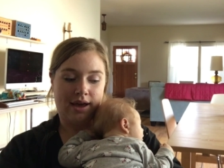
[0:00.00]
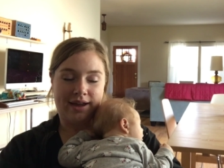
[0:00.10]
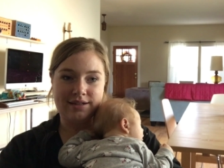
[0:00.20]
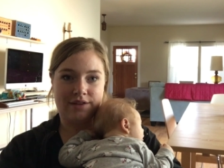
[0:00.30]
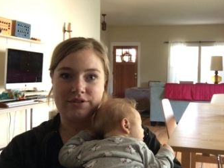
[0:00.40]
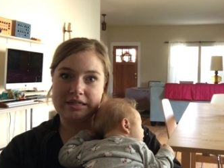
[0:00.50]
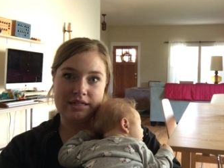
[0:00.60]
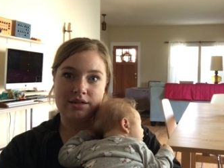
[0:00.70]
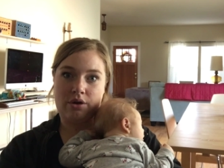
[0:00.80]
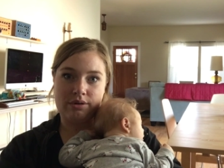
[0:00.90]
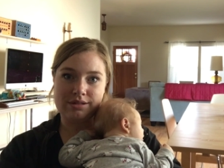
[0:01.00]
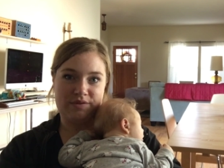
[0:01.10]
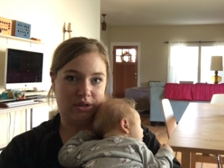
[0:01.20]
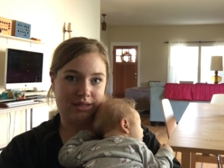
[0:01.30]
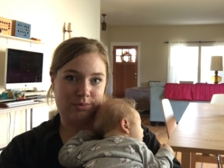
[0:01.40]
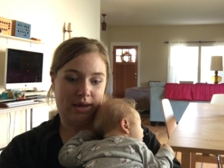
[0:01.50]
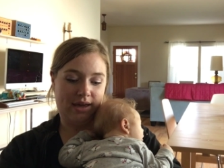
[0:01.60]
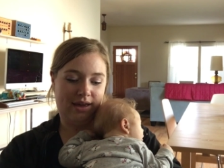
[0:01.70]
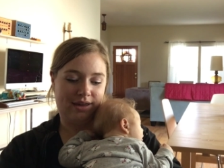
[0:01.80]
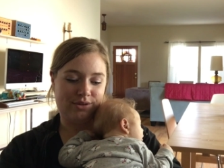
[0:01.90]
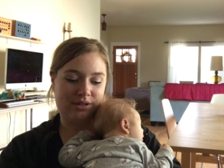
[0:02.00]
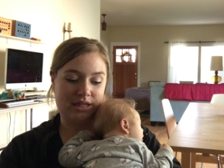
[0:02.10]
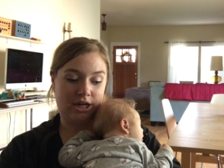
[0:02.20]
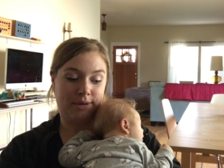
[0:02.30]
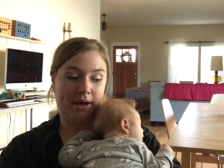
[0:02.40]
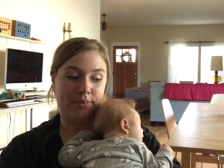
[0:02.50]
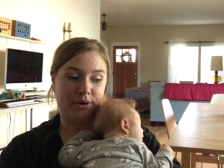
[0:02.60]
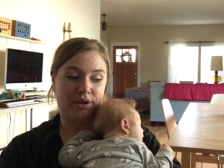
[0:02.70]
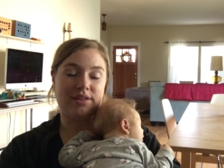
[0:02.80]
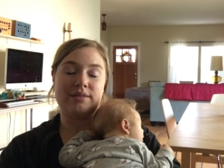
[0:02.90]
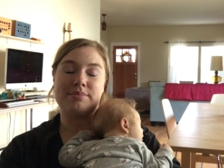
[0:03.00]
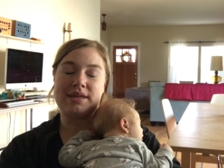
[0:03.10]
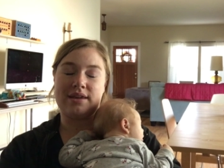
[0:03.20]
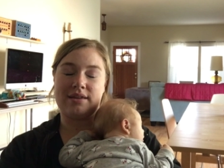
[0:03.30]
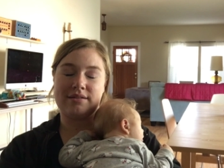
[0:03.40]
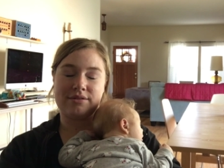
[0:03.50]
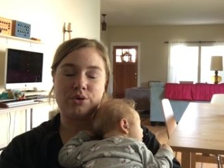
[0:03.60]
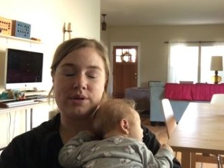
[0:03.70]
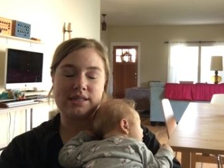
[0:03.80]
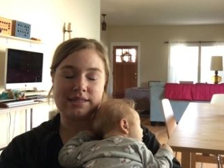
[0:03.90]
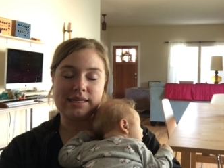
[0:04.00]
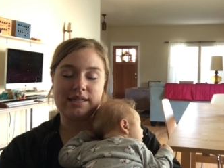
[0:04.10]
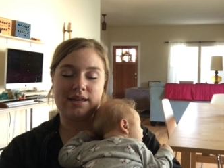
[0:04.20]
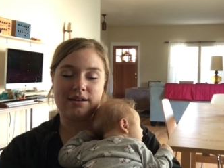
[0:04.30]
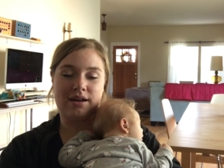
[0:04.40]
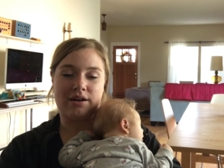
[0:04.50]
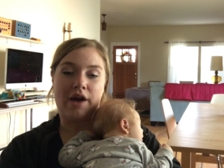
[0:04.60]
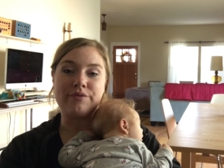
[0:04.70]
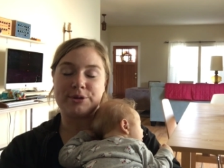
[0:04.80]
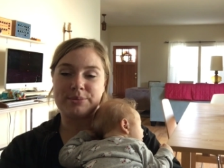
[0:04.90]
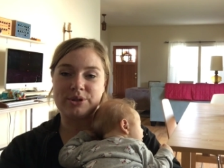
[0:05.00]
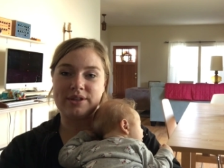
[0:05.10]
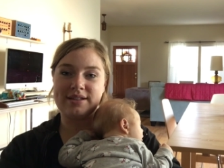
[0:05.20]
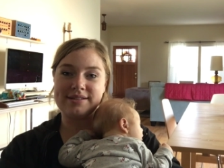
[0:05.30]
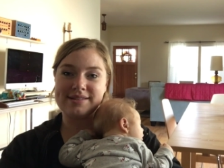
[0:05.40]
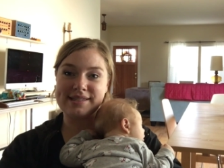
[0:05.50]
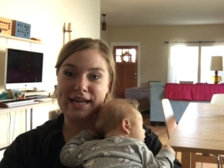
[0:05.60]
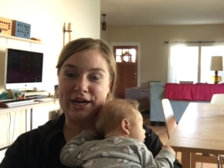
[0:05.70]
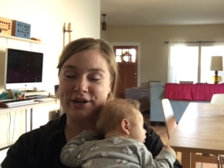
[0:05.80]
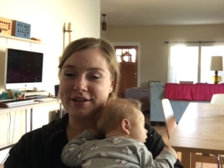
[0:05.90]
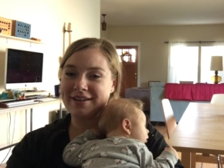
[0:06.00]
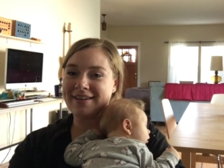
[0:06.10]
I definitely didn't always feel this way. I used to hear about birth and be queasy and uncomfortable and scared.